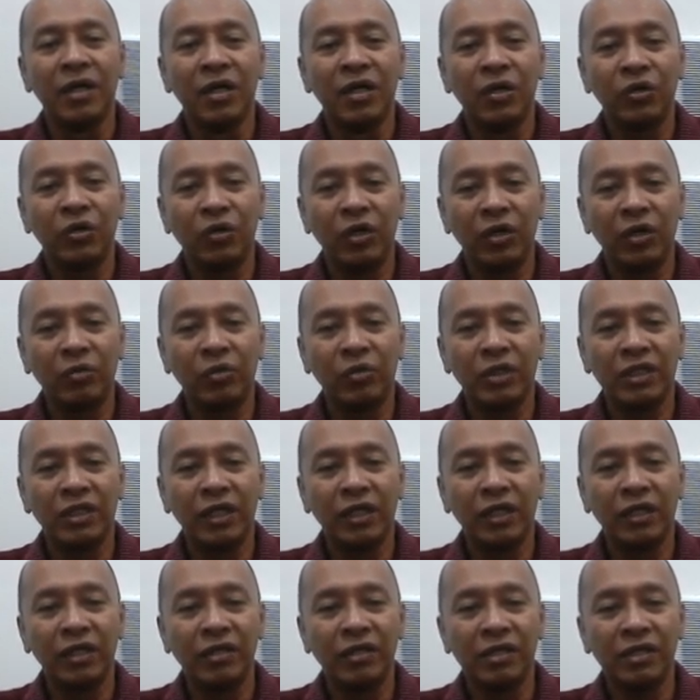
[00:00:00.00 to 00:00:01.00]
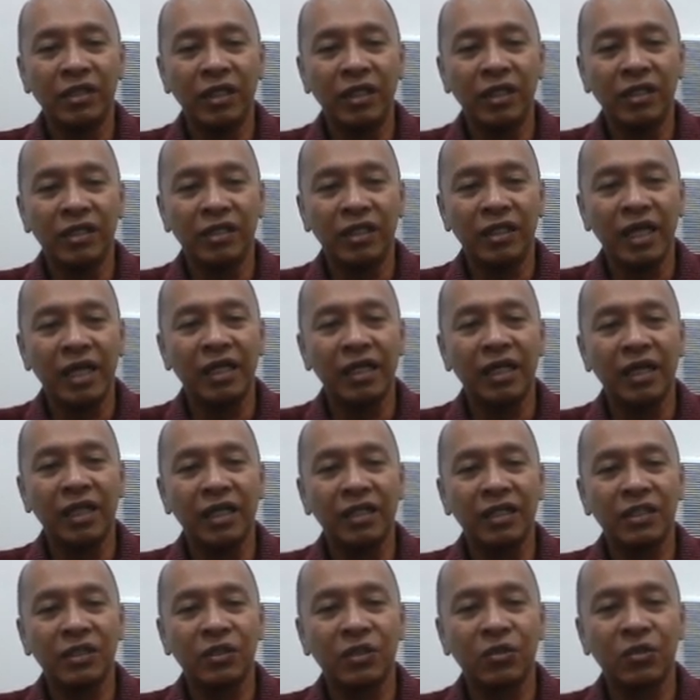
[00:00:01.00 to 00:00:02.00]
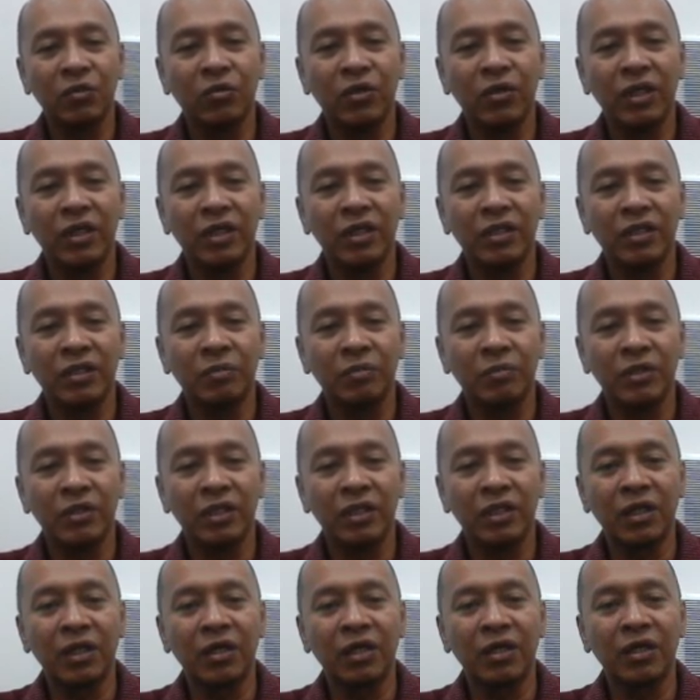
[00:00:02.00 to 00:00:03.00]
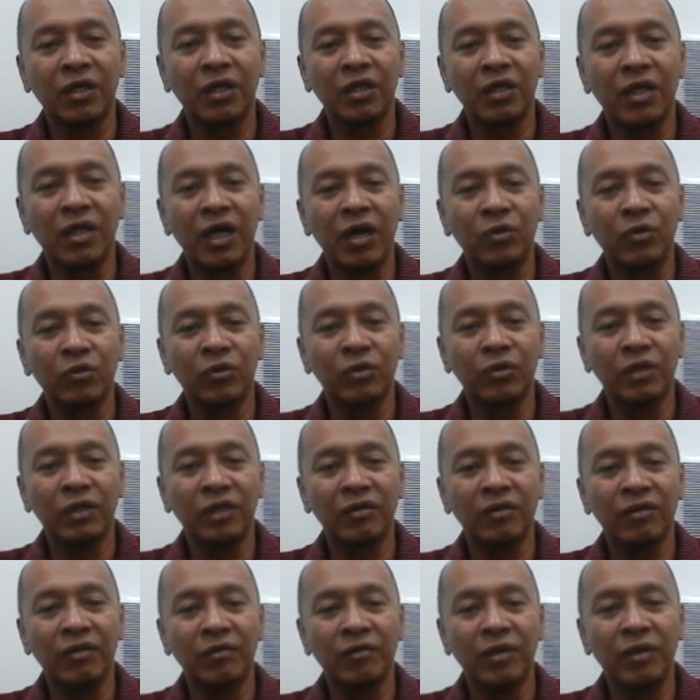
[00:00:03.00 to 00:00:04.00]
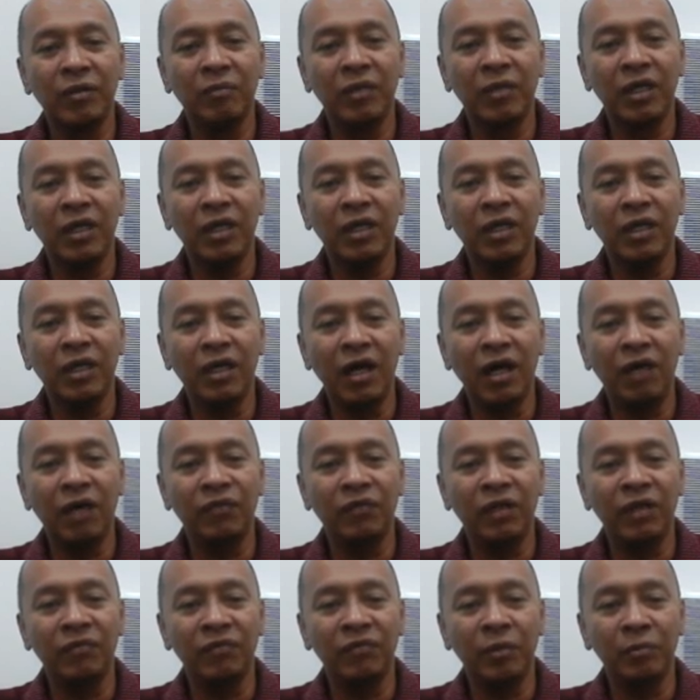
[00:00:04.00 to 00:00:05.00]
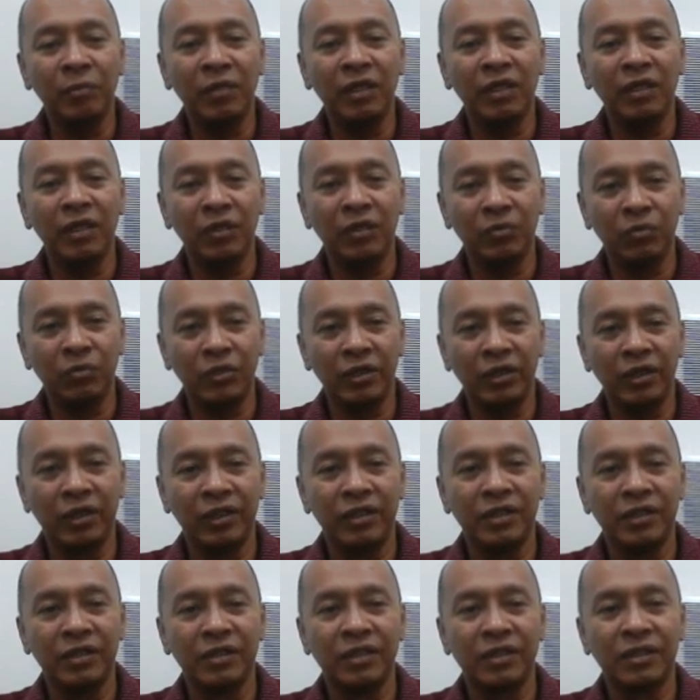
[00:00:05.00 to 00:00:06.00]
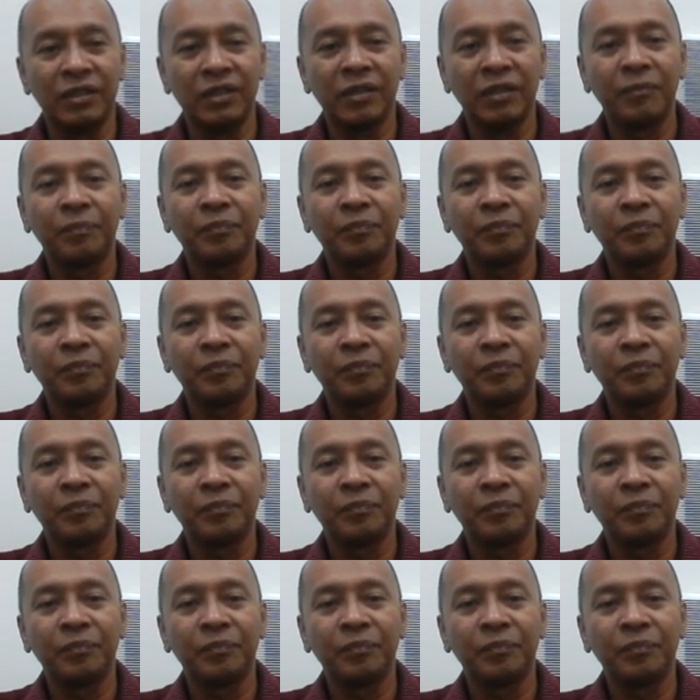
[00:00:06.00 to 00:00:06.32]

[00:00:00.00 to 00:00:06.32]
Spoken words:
To increase literacy in science, students must learn how to derive the meaning of unfamiliar words.